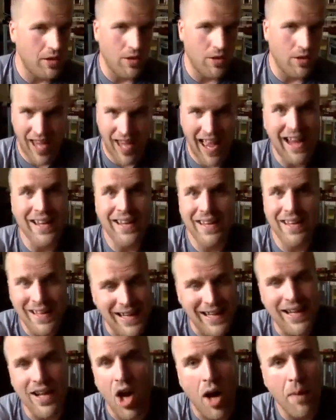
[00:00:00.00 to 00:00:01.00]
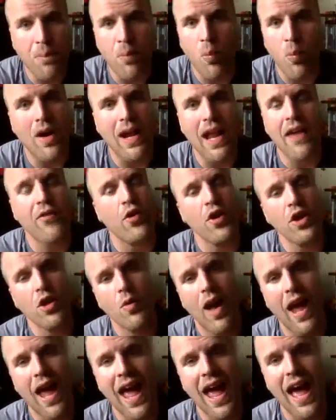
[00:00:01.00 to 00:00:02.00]
tech get up, whatever you
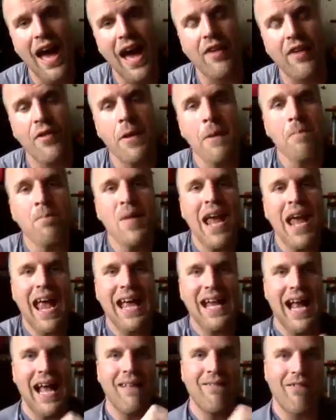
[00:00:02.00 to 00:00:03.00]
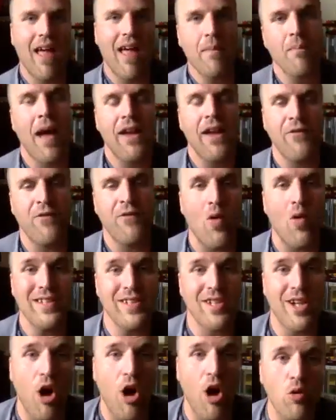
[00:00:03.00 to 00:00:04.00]
have. And I let my voice
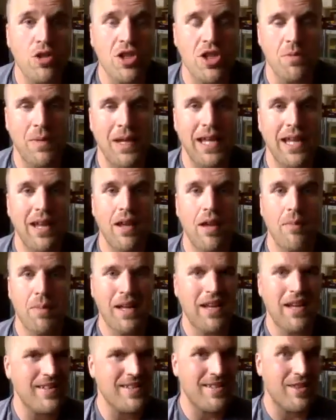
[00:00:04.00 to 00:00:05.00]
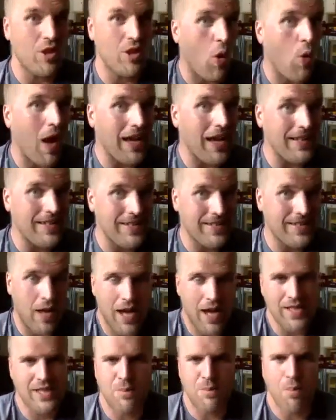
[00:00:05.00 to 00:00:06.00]
coach me because though I
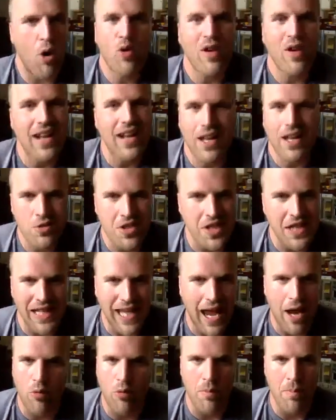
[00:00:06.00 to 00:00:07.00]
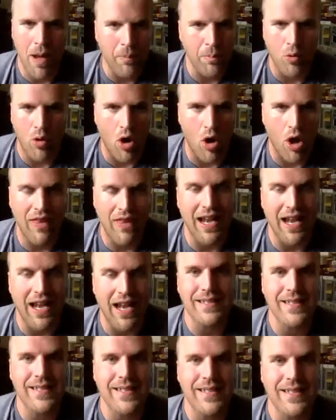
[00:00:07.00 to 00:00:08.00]
spoke it, I usually can't remember all that I
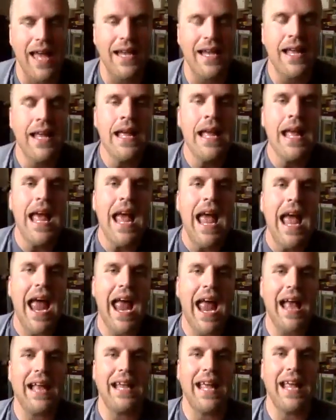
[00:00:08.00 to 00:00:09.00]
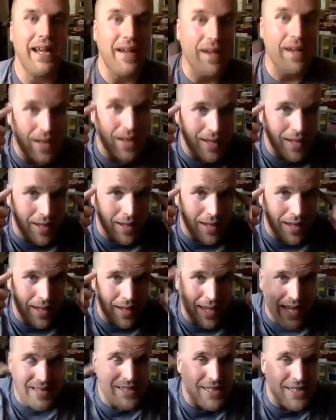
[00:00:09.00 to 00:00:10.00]
said. And it
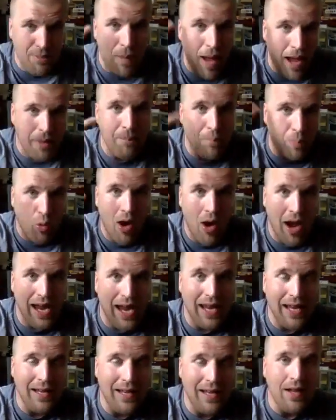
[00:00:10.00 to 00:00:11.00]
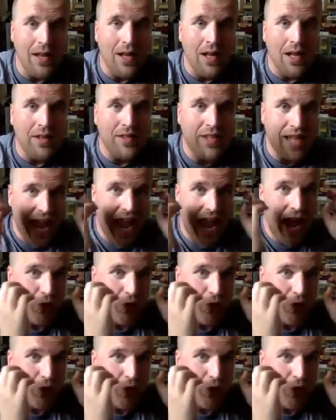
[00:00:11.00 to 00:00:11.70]
gets my brain to have